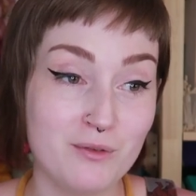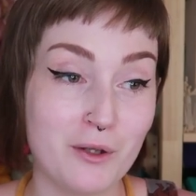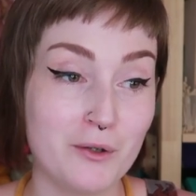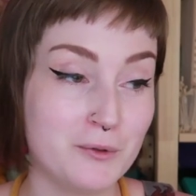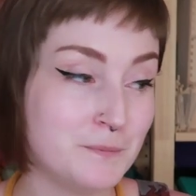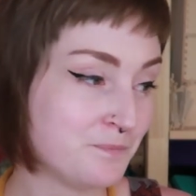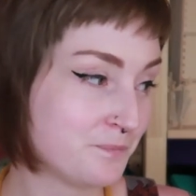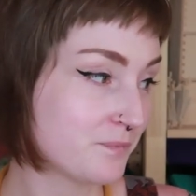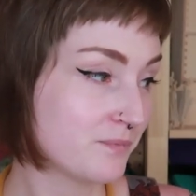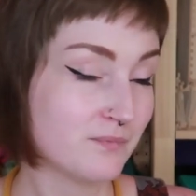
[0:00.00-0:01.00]
So
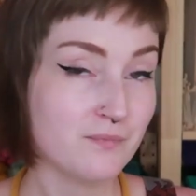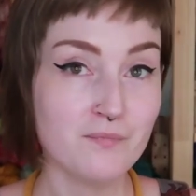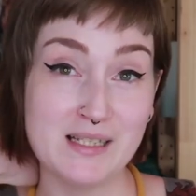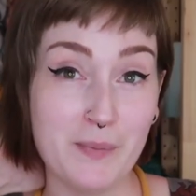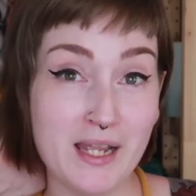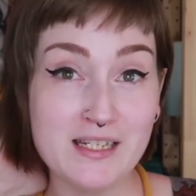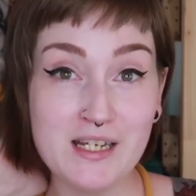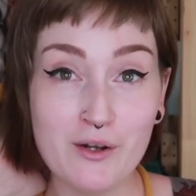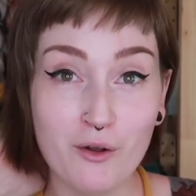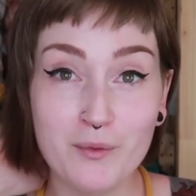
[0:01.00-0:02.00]

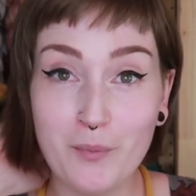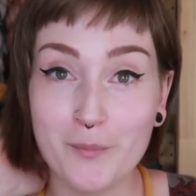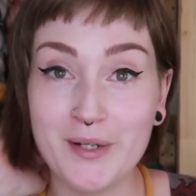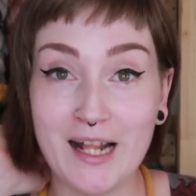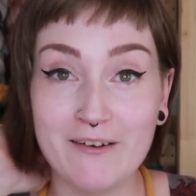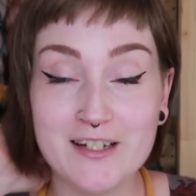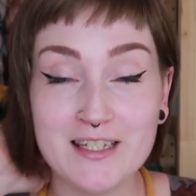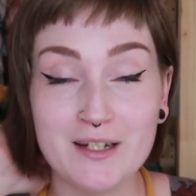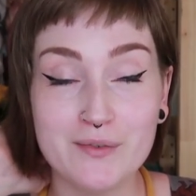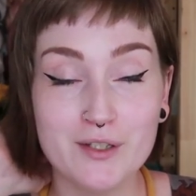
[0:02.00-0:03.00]
depending on the
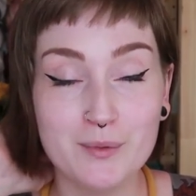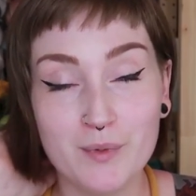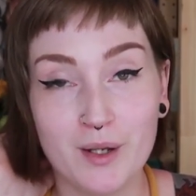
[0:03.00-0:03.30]
popularity of them,